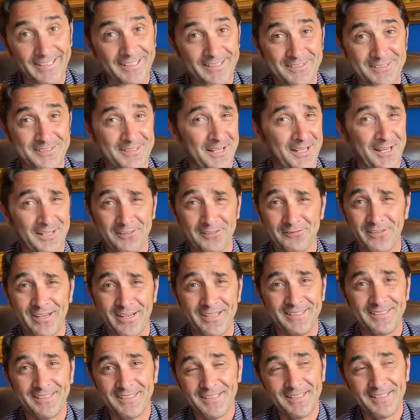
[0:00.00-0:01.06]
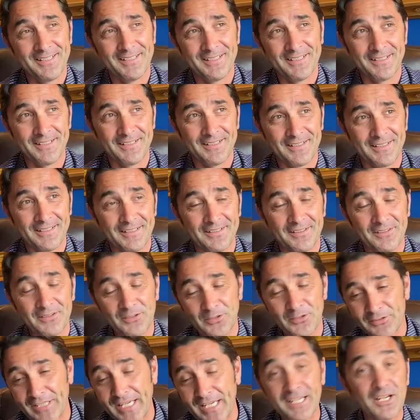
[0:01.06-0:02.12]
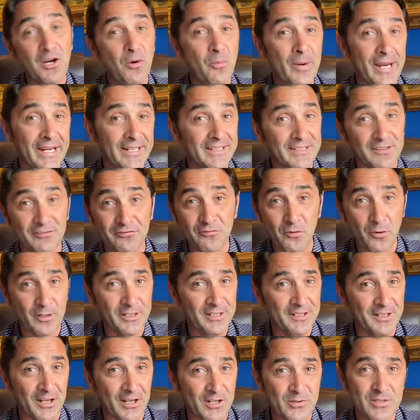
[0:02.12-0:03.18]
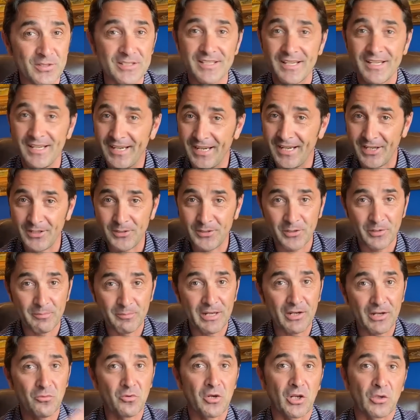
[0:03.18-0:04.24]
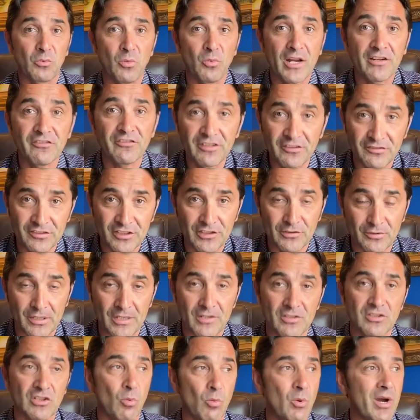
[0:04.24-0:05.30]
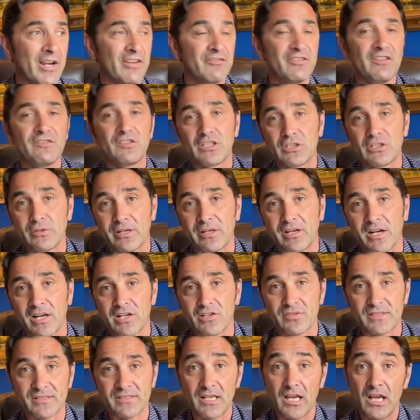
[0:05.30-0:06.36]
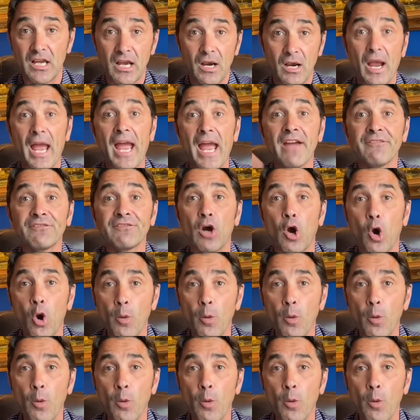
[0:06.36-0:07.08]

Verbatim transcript: I can't say. Uh, you take away the 40 countries and you remain where 153 so 153 countries have